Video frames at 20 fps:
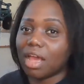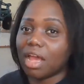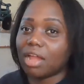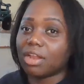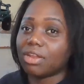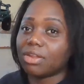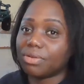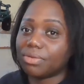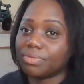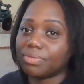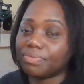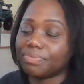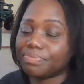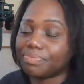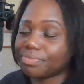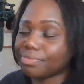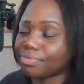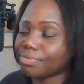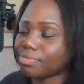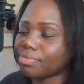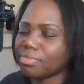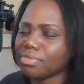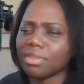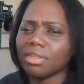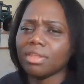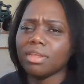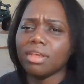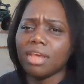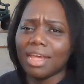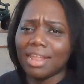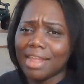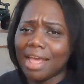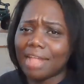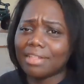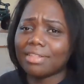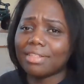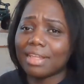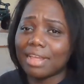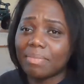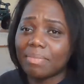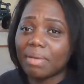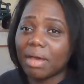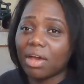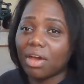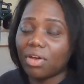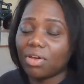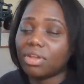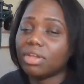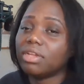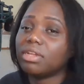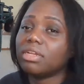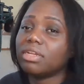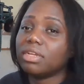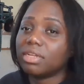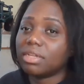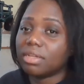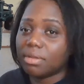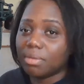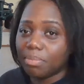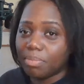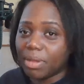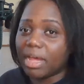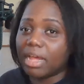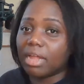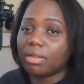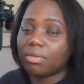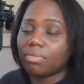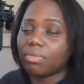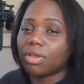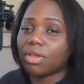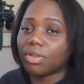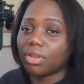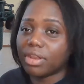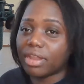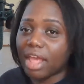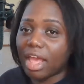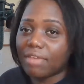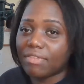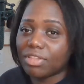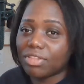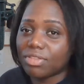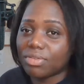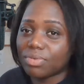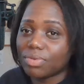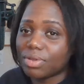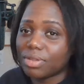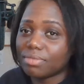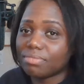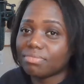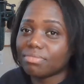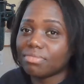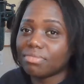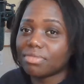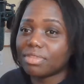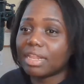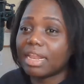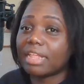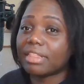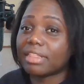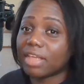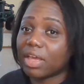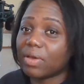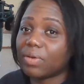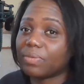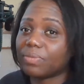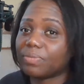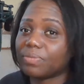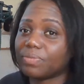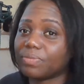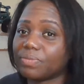I know, a lot to think about, but we're going to dive into it. So let's go.